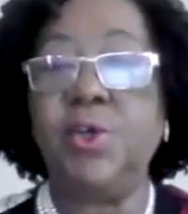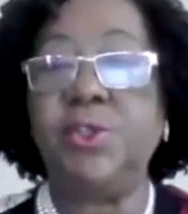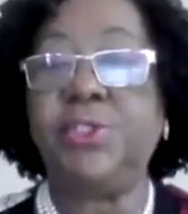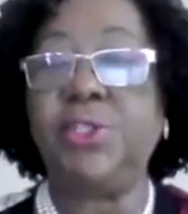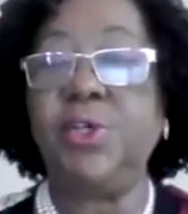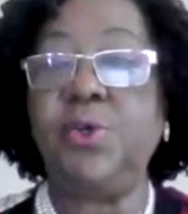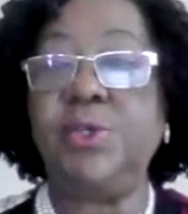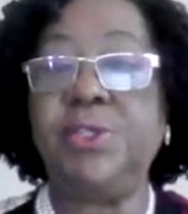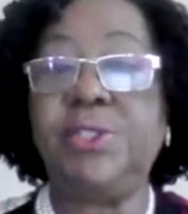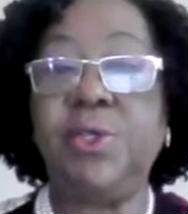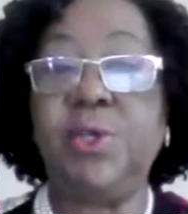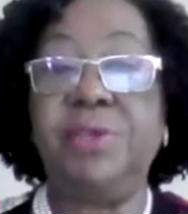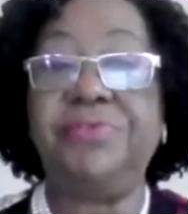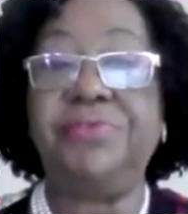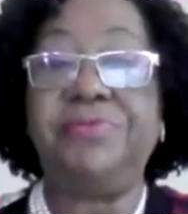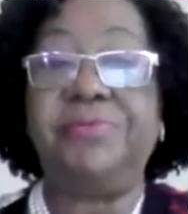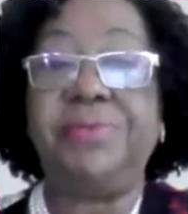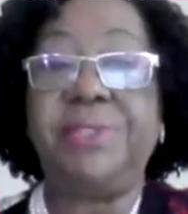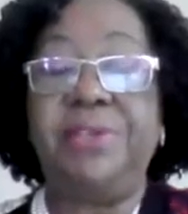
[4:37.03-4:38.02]
So
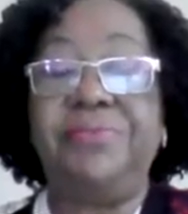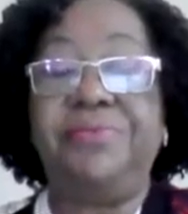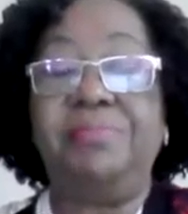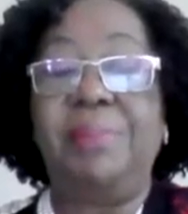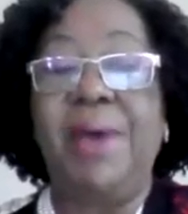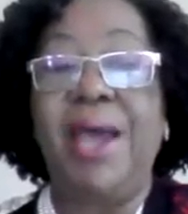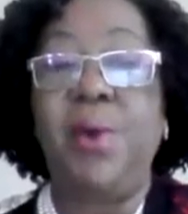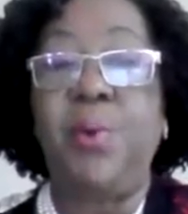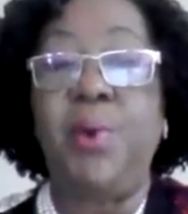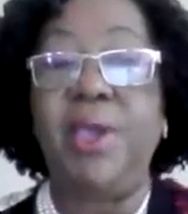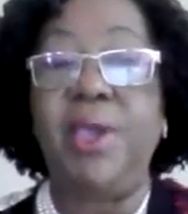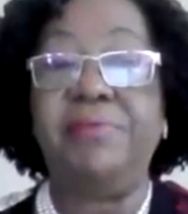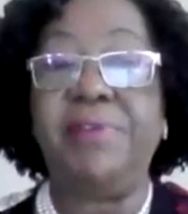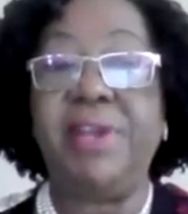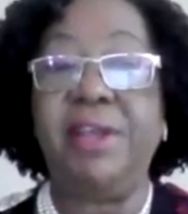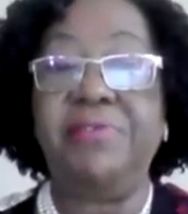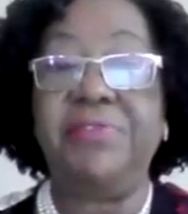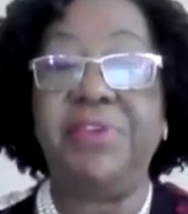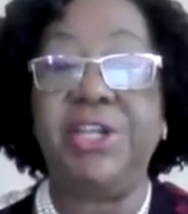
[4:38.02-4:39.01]
if by way of
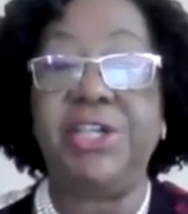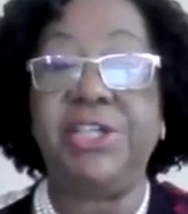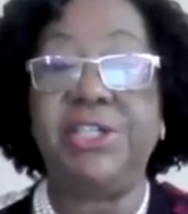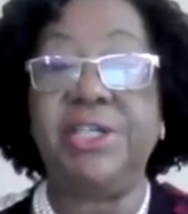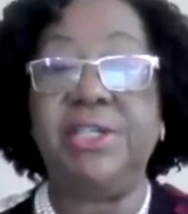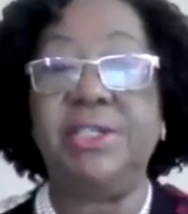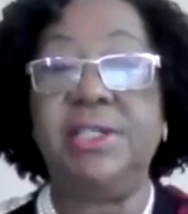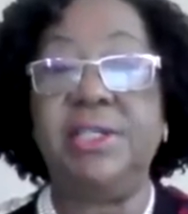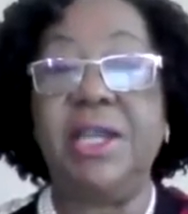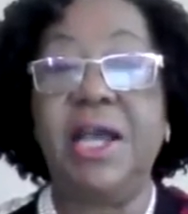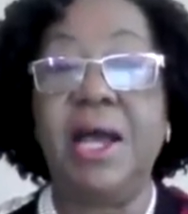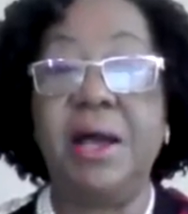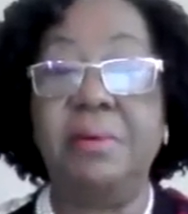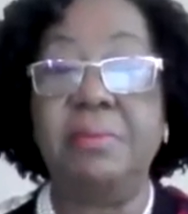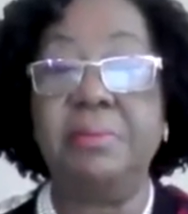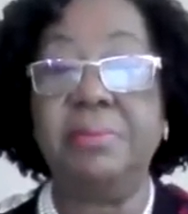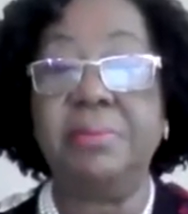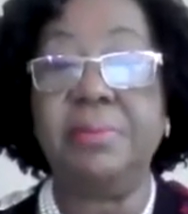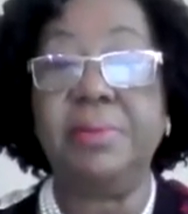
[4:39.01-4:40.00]
definition,
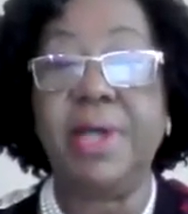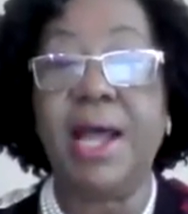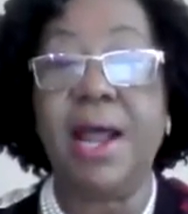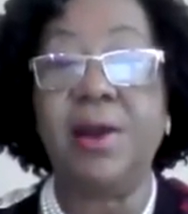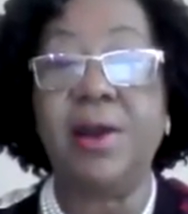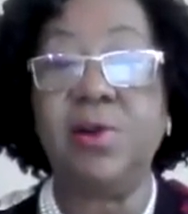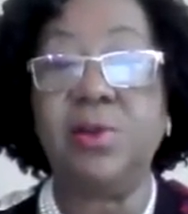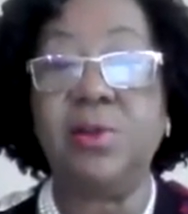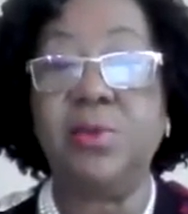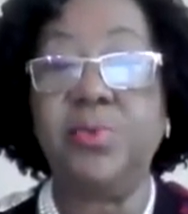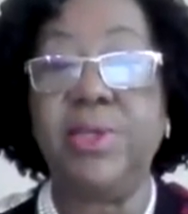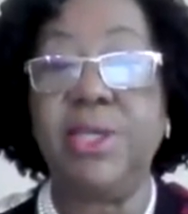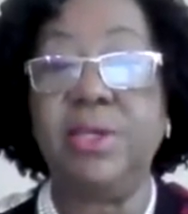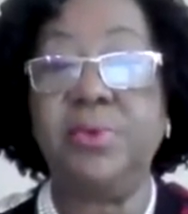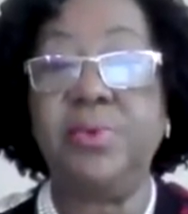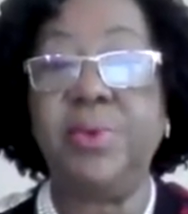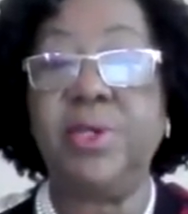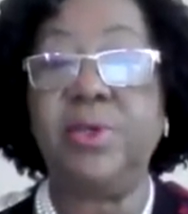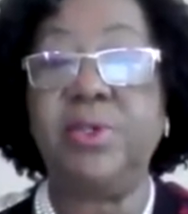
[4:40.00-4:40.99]
Carol, we
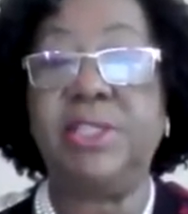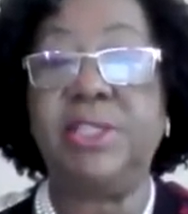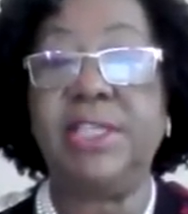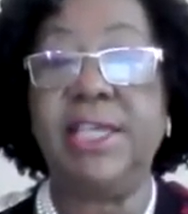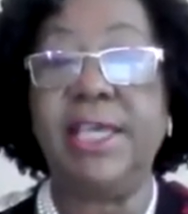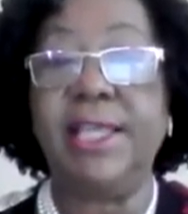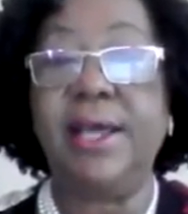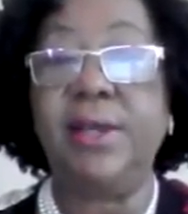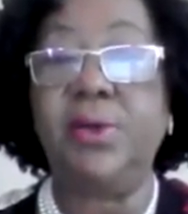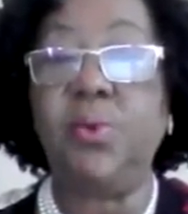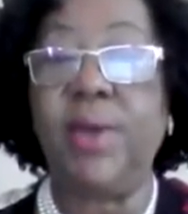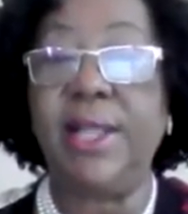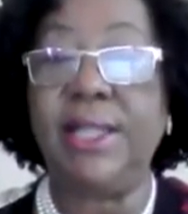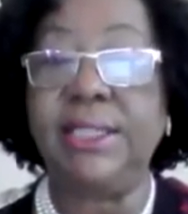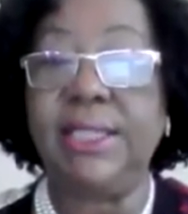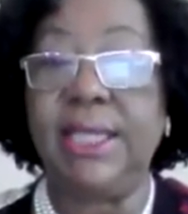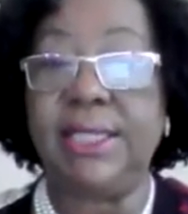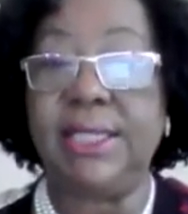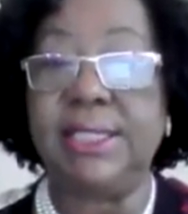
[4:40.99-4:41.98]
could say that
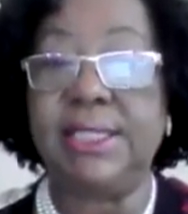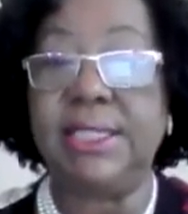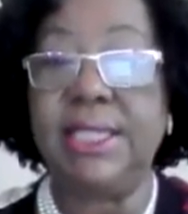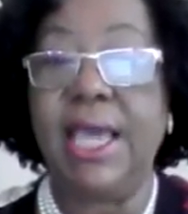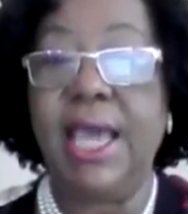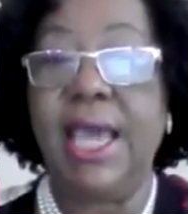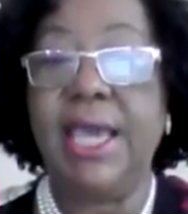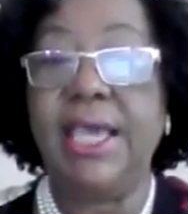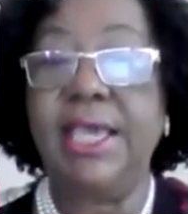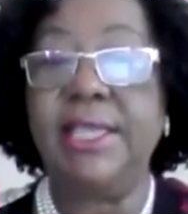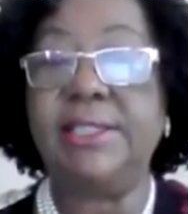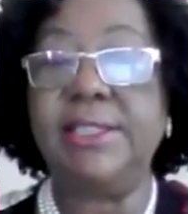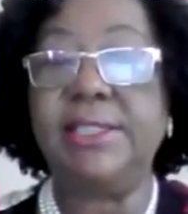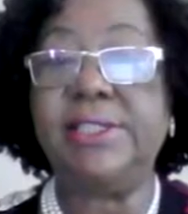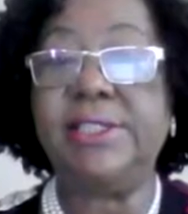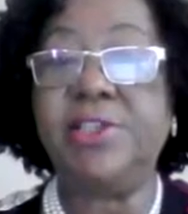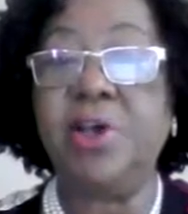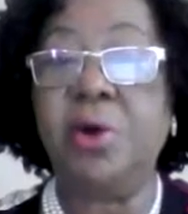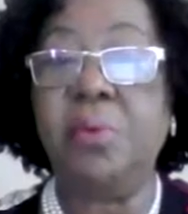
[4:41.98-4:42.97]
wellness is the
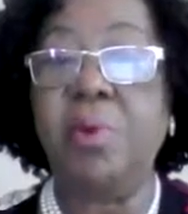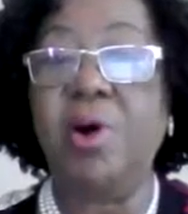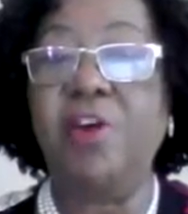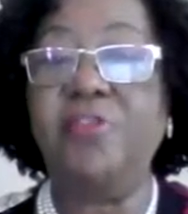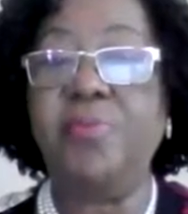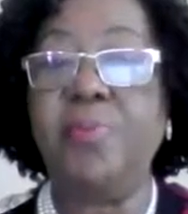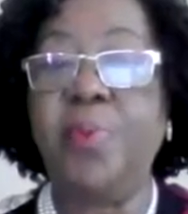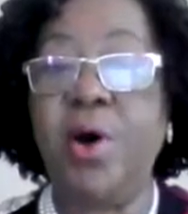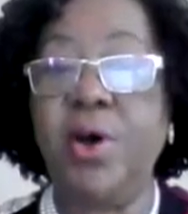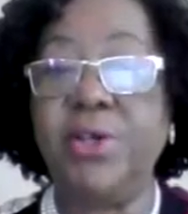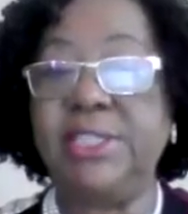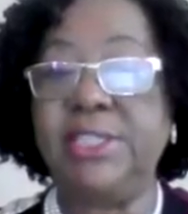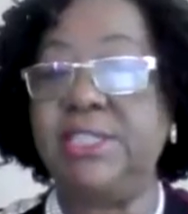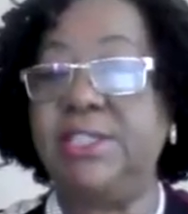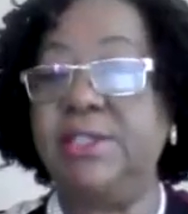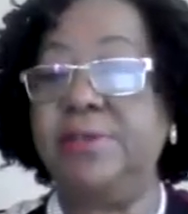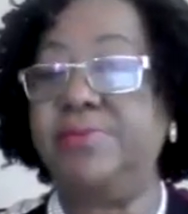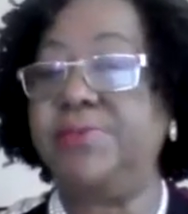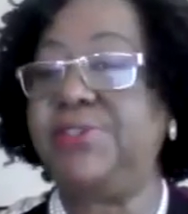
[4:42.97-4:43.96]
sum of
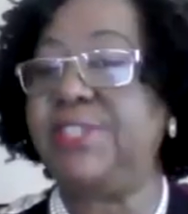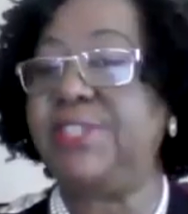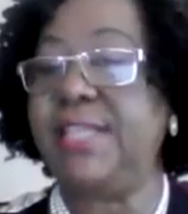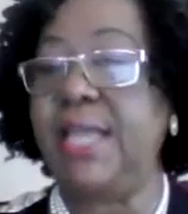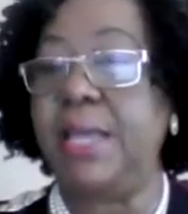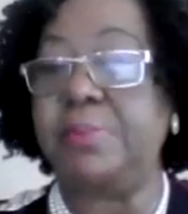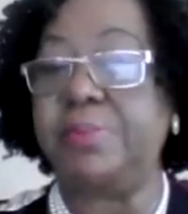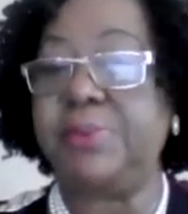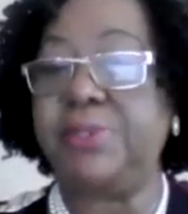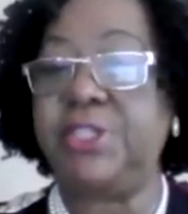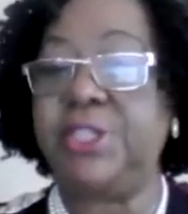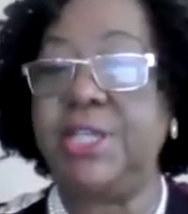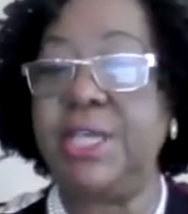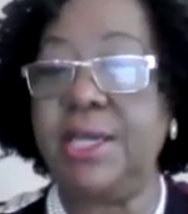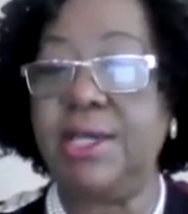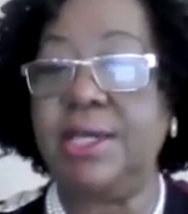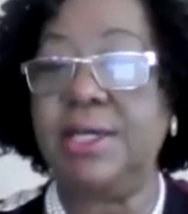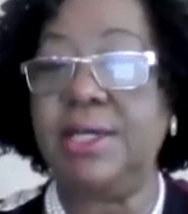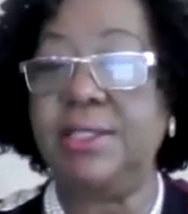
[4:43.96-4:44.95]
positive steps
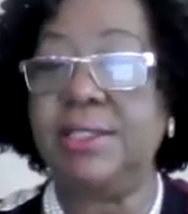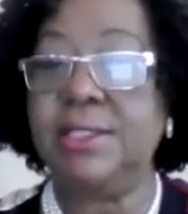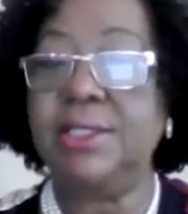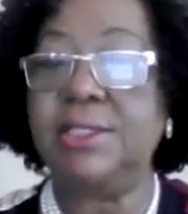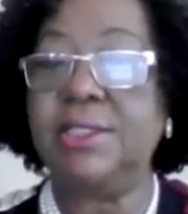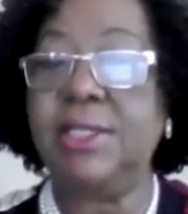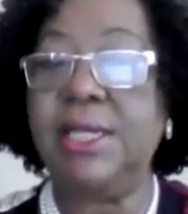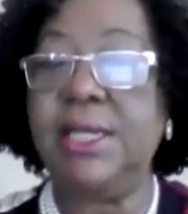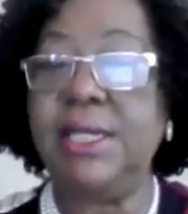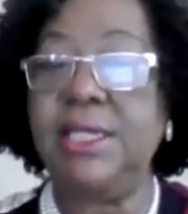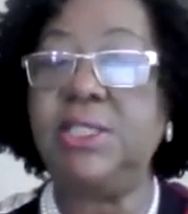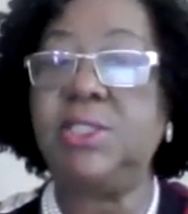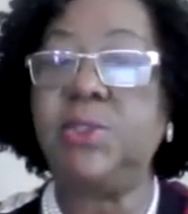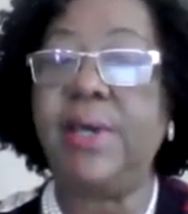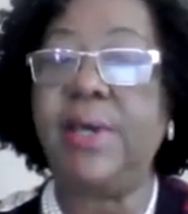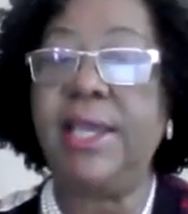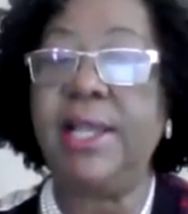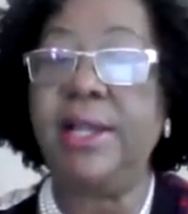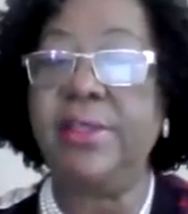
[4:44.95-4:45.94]
taken to lead to
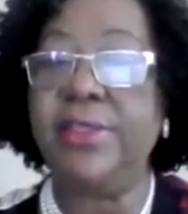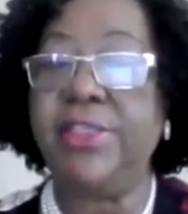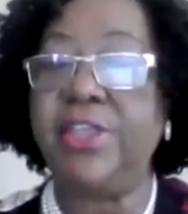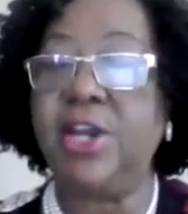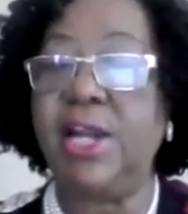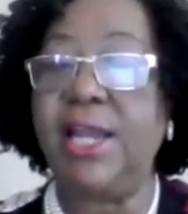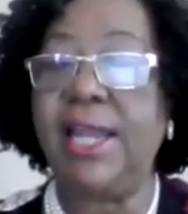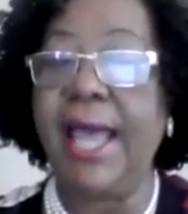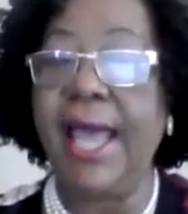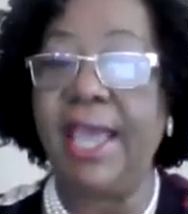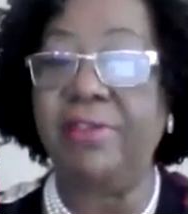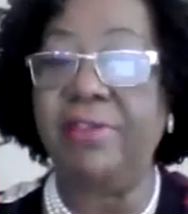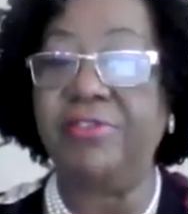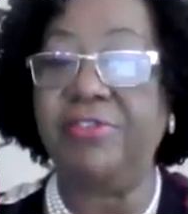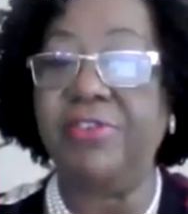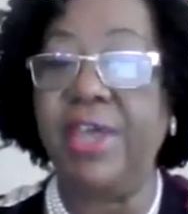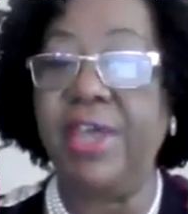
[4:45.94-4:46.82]
a healthier life.